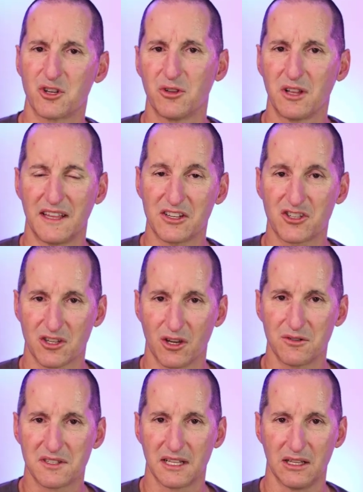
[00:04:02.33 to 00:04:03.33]
Surely that
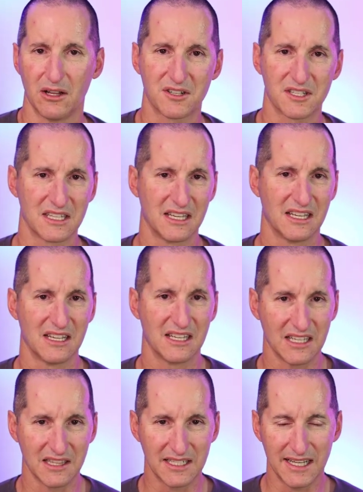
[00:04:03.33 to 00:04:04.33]
shows the locks
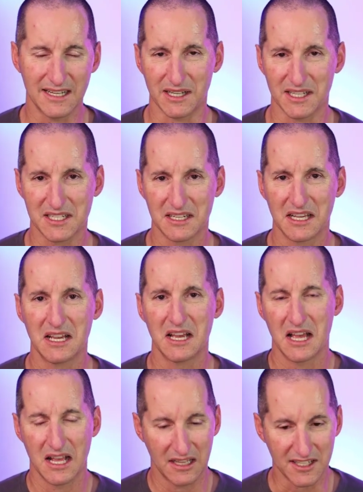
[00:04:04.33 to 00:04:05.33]
in the database.
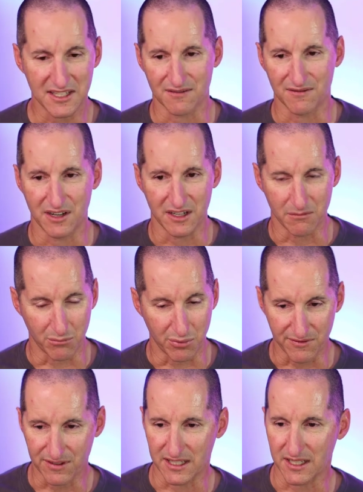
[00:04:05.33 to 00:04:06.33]
Let's very
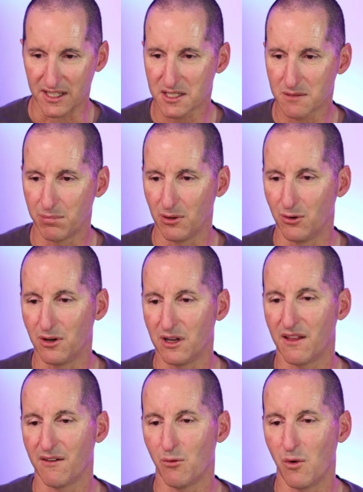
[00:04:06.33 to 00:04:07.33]
briefly
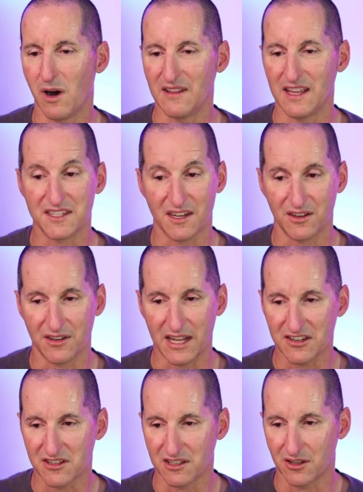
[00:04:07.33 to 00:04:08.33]
explore why that's
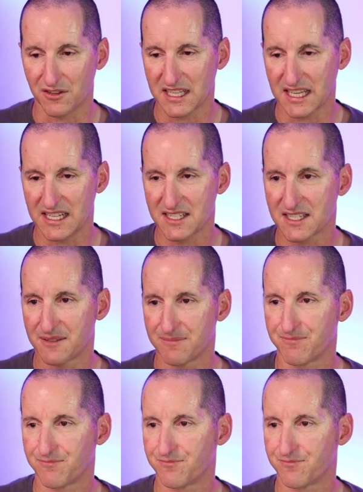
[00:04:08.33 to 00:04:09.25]
actually not the case.